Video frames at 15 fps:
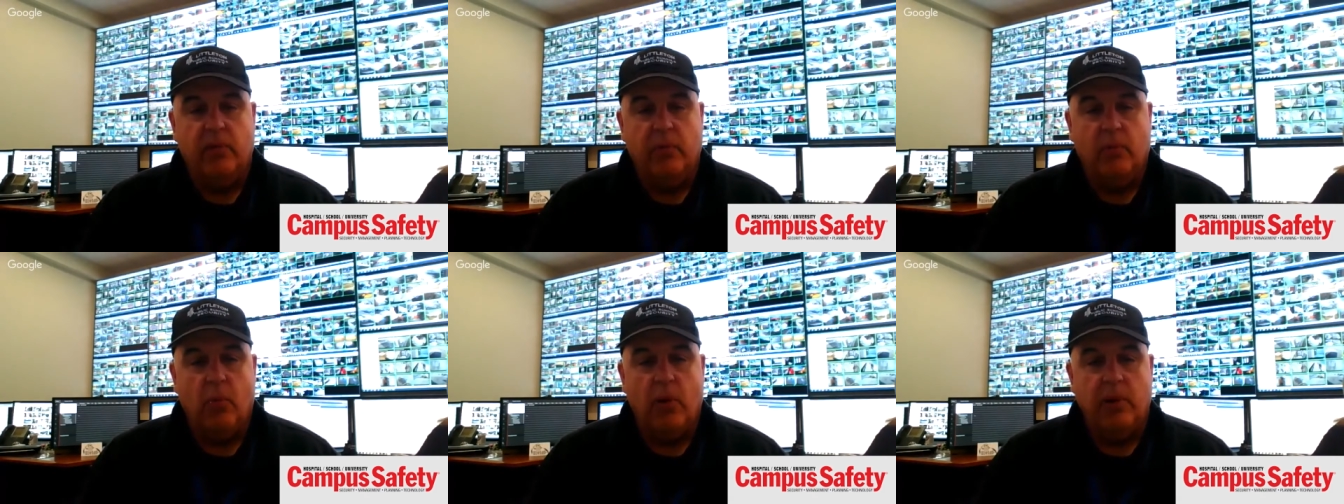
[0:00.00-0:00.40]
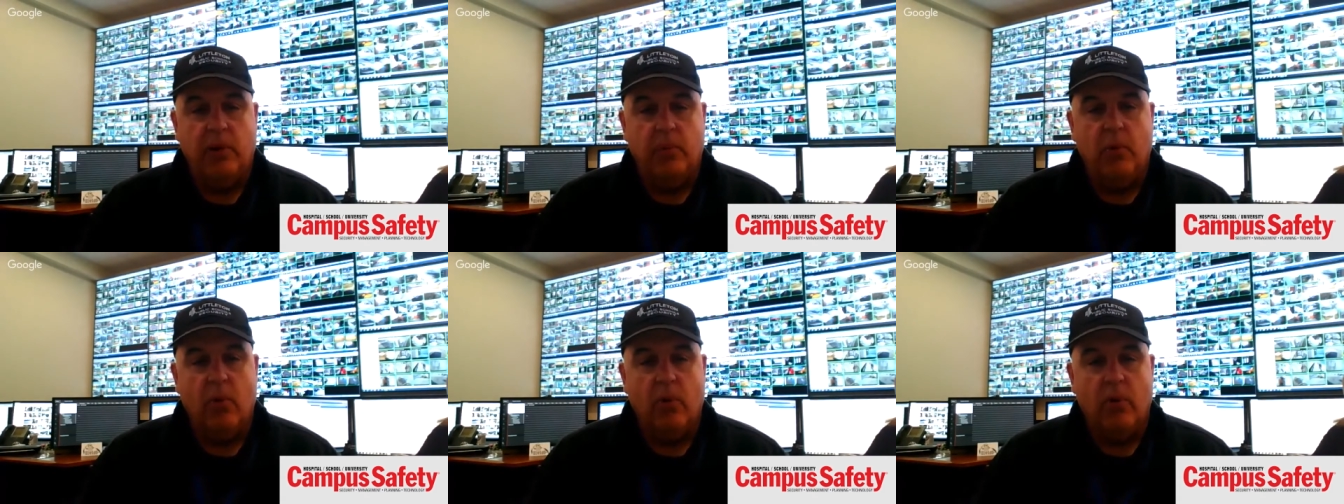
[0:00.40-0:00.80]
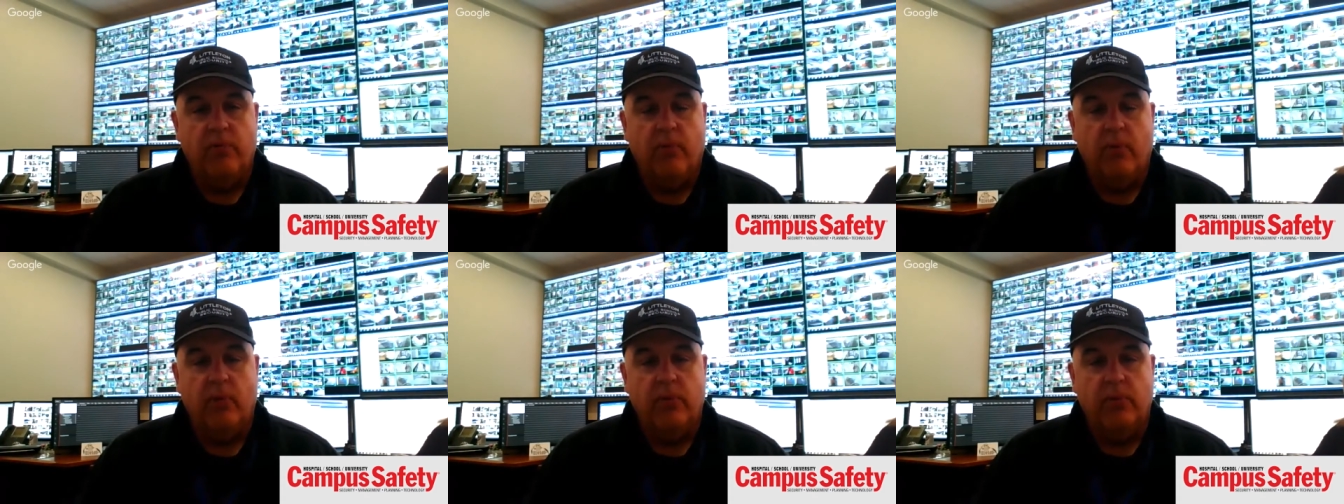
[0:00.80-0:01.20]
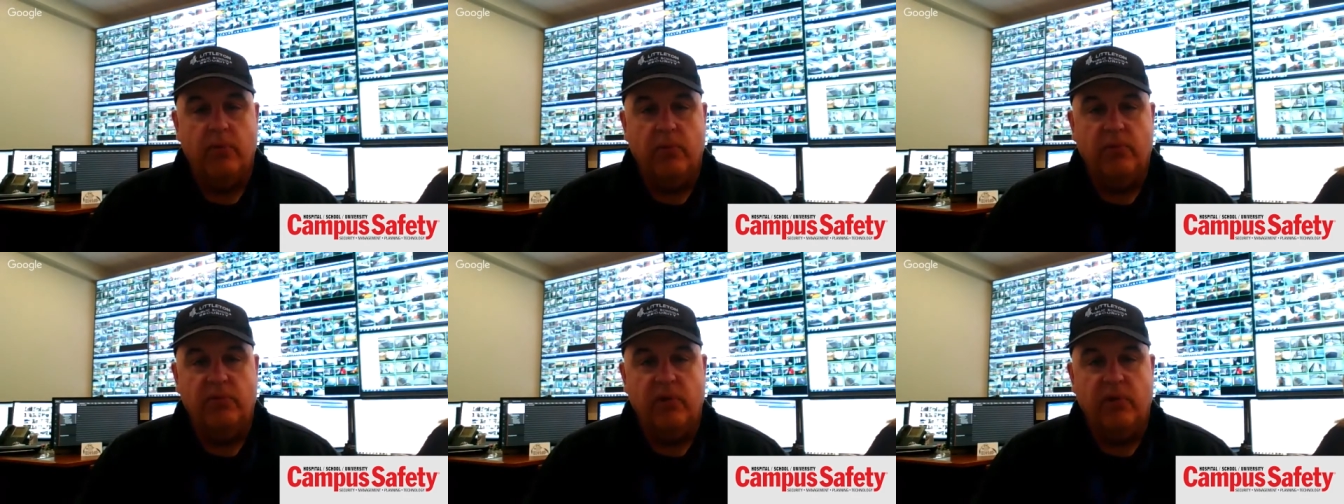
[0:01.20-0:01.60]
William Cornforth, who
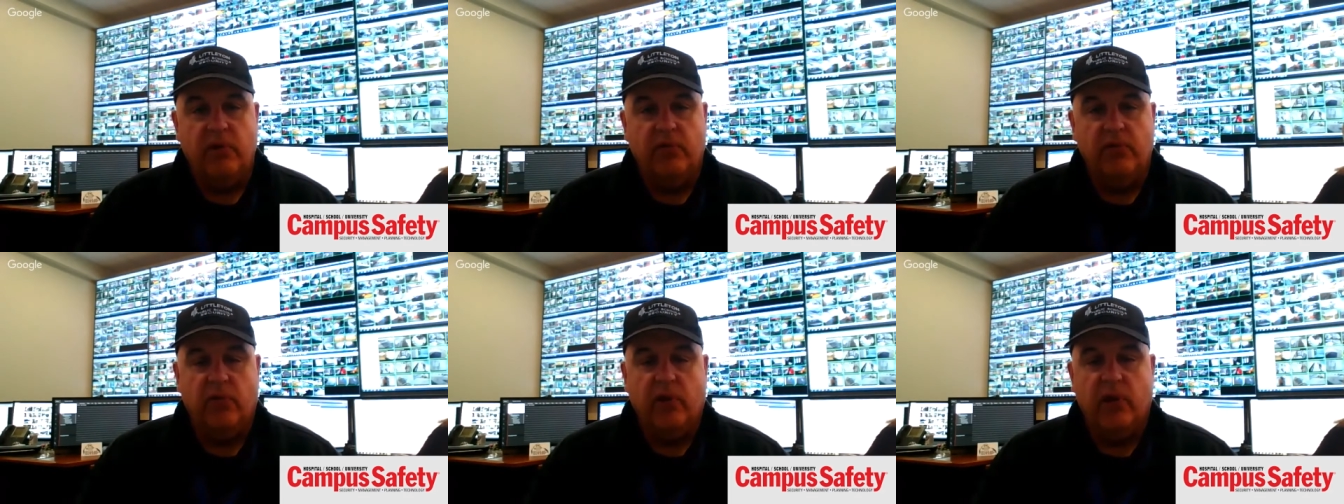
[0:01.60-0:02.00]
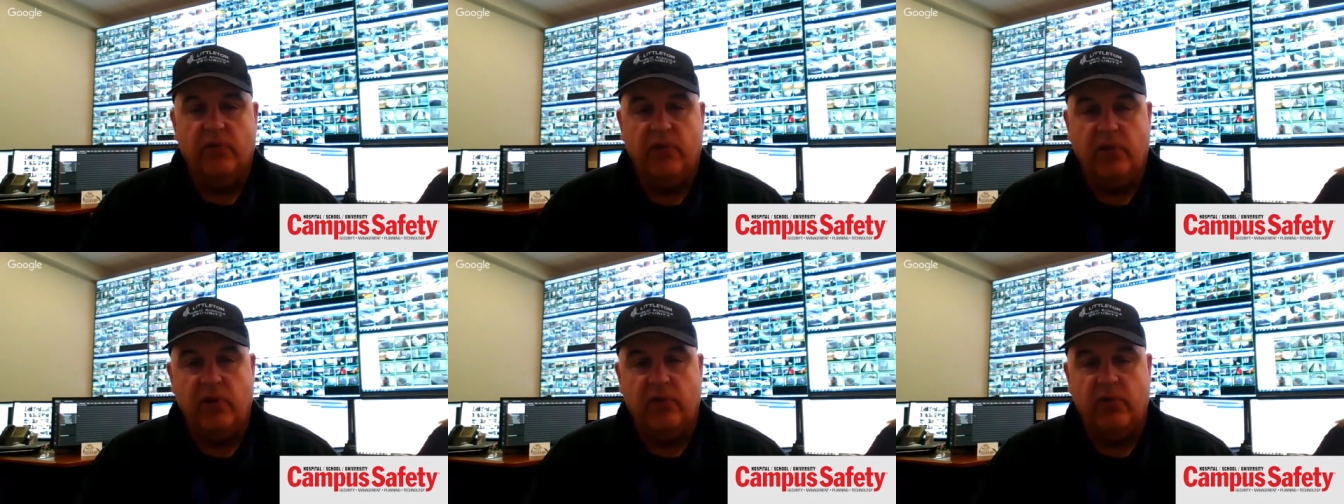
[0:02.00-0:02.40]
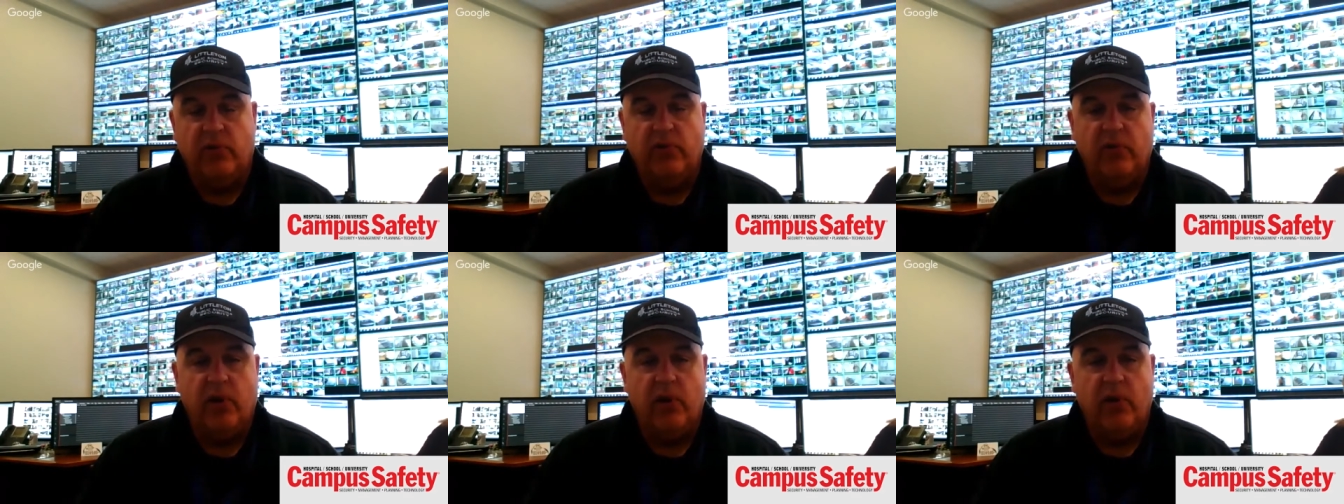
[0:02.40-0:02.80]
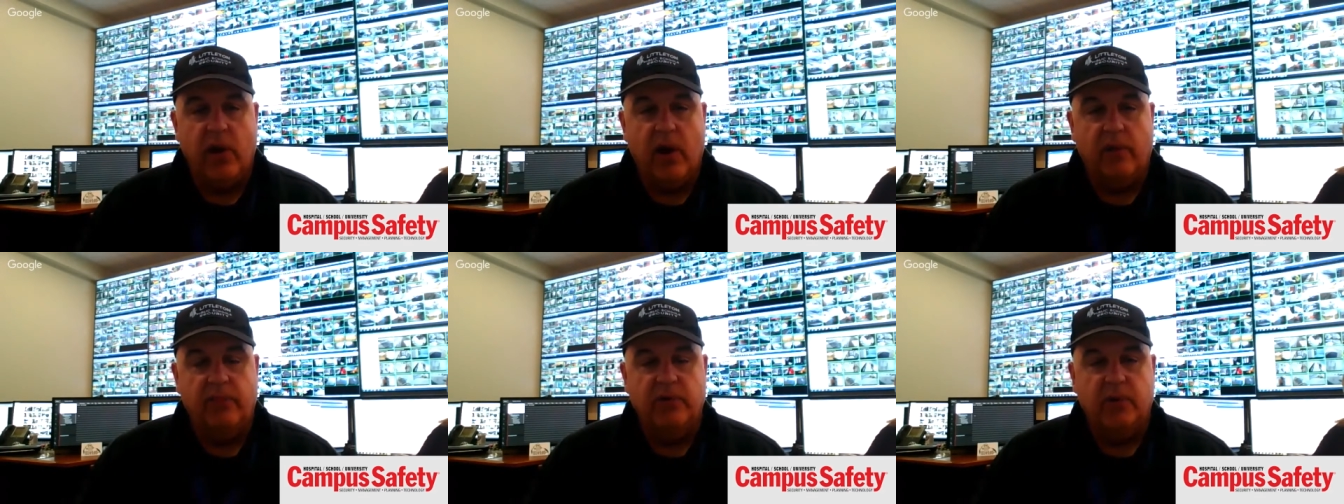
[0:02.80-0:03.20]
is a district security
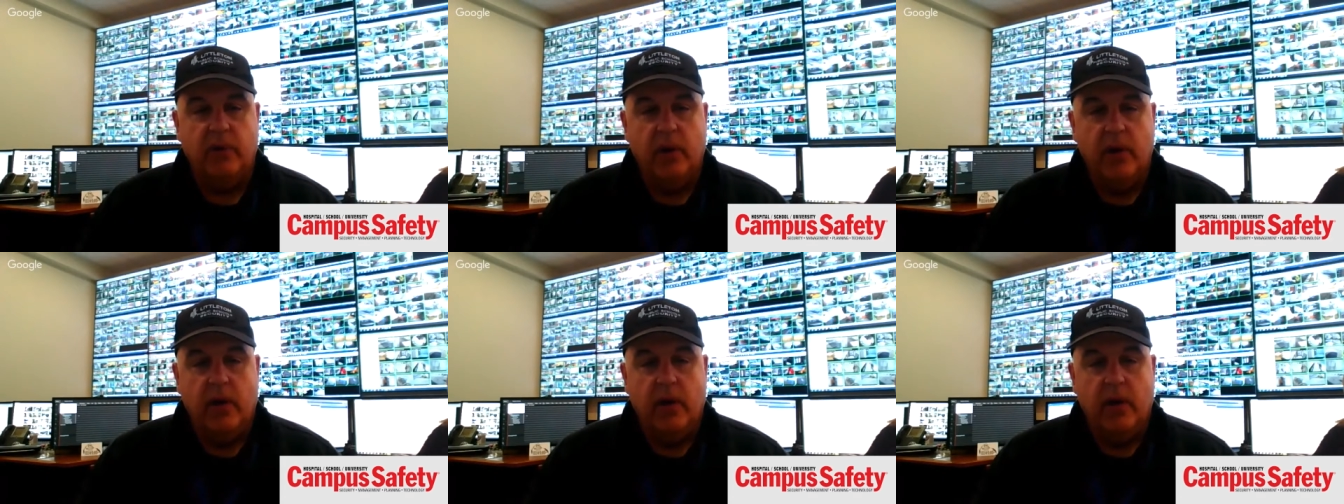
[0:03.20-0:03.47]
officer,